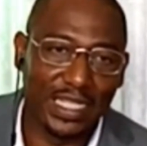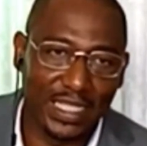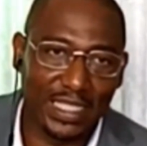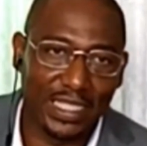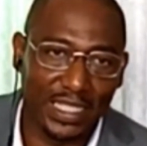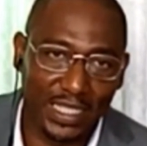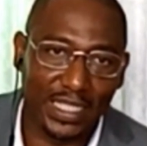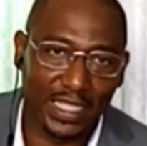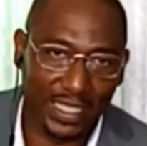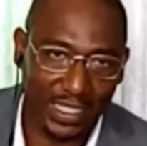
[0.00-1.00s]
easy
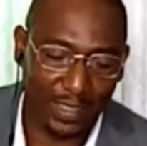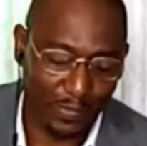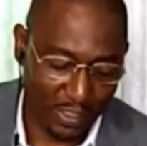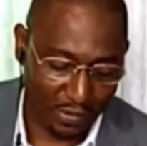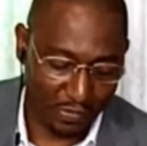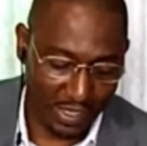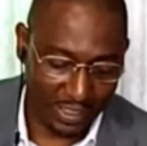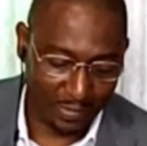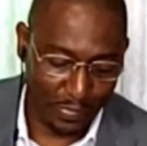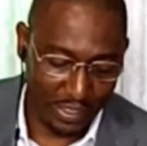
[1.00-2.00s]
cooking tips and
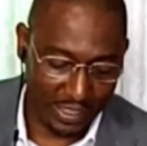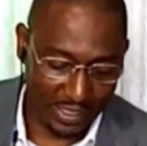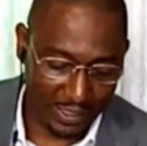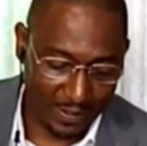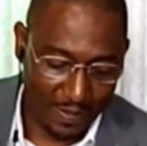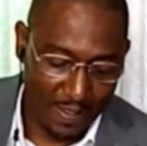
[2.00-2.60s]
recipes.